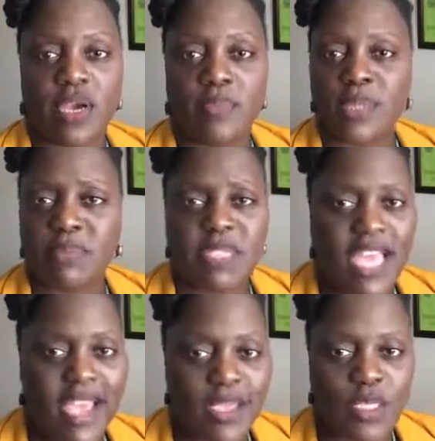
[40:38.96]
some
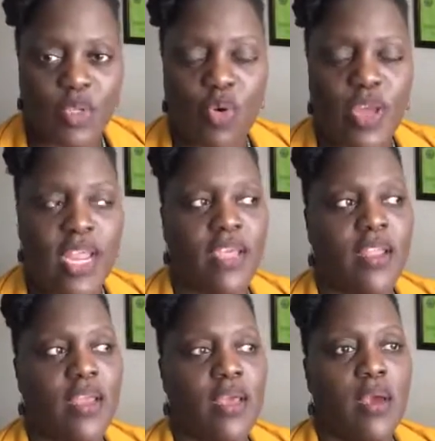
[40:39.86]
text on it,
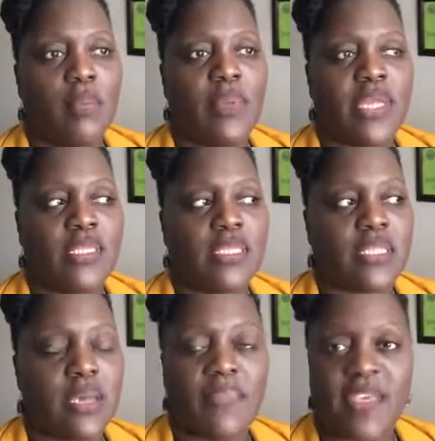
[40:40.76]
but
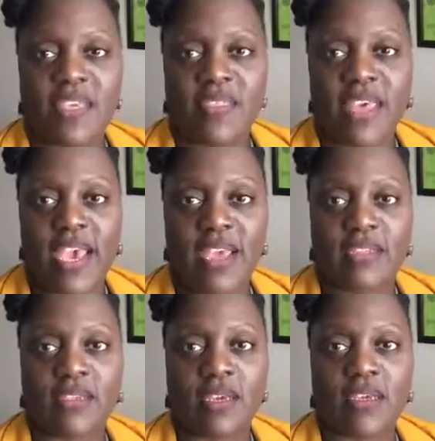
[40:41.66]
something
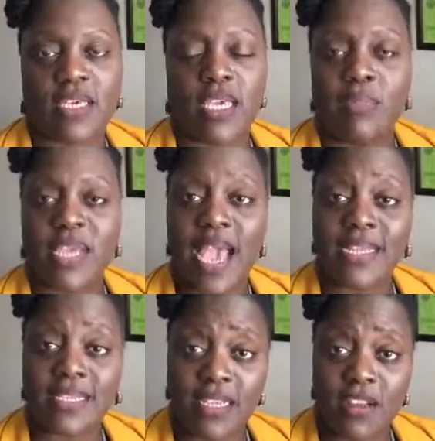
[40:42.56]
that can be
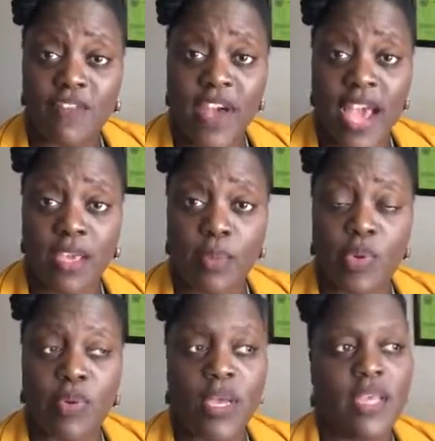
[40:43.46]

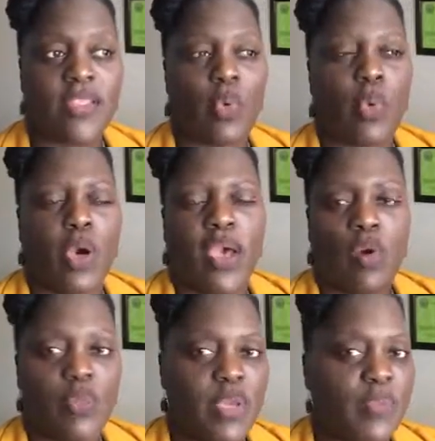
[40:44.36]
identifiable, that will
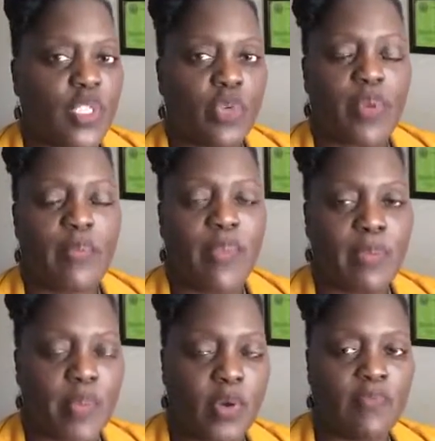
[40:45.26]
help people to
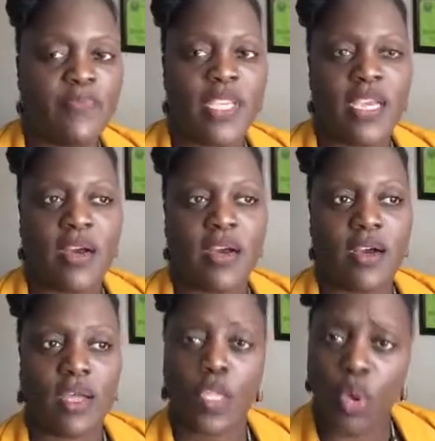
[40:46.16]
remember,
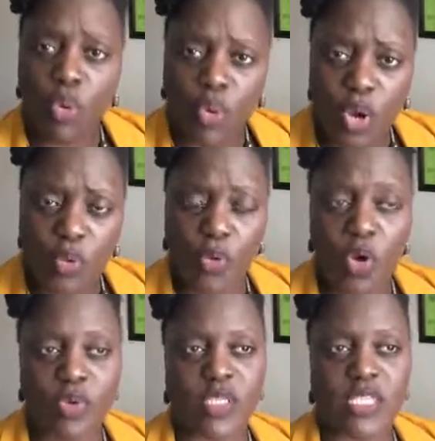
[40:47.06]
a logo
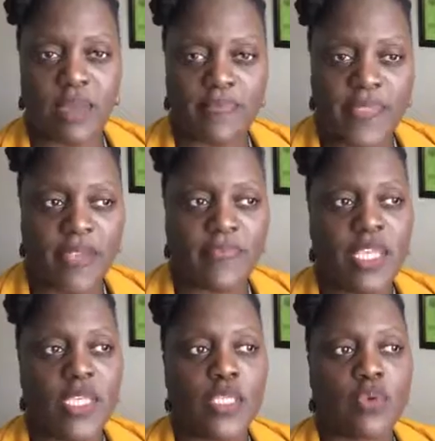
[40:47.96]
or something,
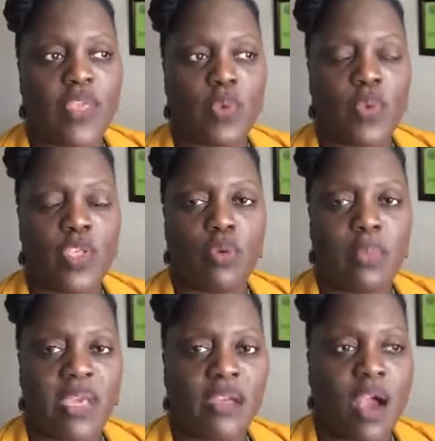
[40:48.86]
so that when you
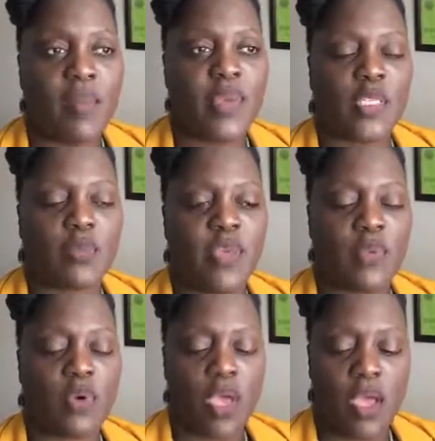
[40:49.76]
make comments, people,